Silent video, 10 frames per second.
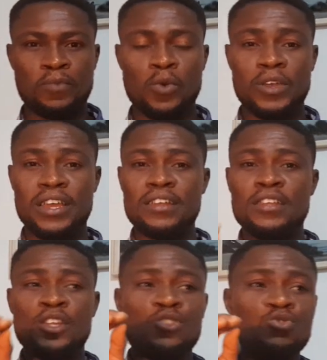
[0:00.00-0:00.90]
Okay,
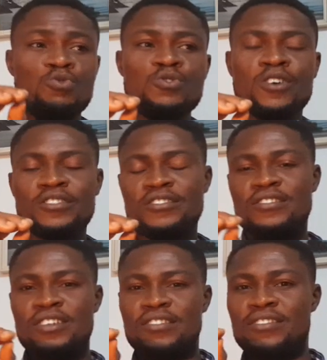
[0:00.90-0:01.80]
do not
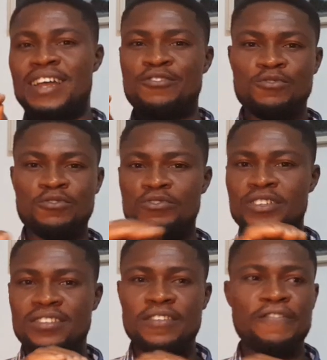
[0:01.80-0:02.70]
try to
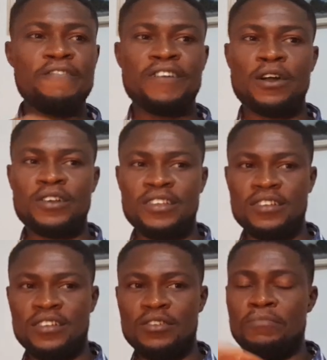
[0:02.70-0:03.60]
treat the fever
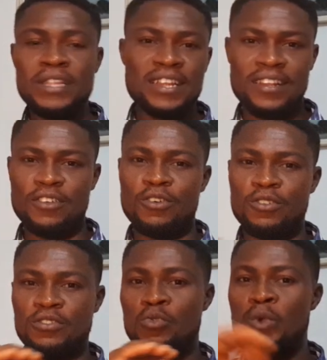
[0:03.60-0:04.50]
immediately
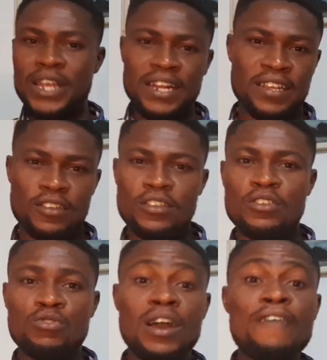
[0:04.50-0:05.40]
or quickly.
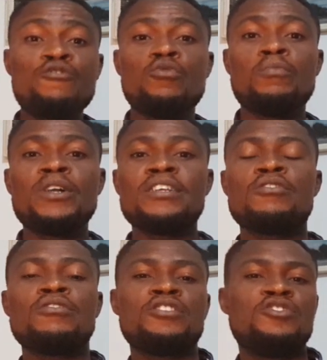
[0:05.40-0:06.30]
You have to
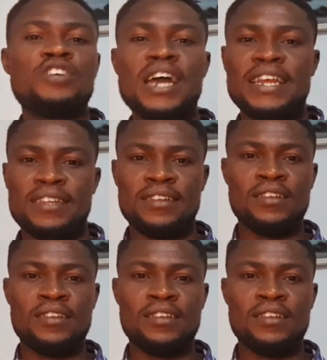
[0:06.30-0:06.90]
monitor the child.